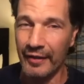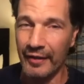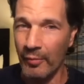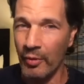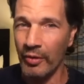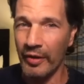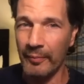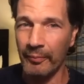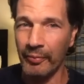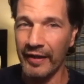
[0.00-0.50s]
I'm
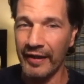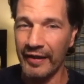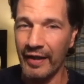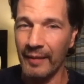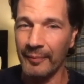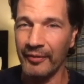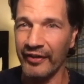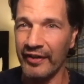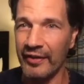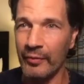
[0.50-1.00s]
only bringing it up
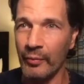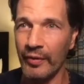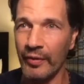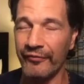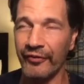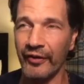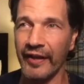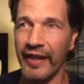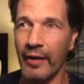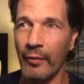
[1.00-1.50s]
because I didn't want to
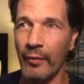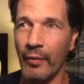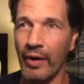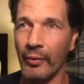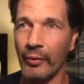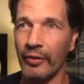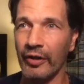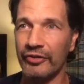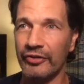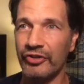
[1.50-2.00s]
forget while
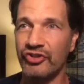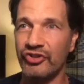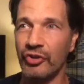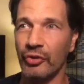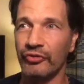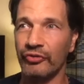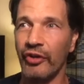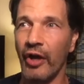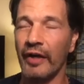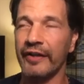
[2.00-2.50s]
we're on your show
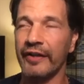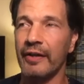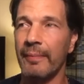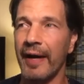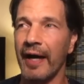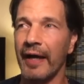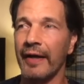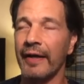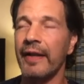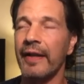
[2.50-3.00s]
talking
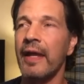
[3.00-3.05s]
about it.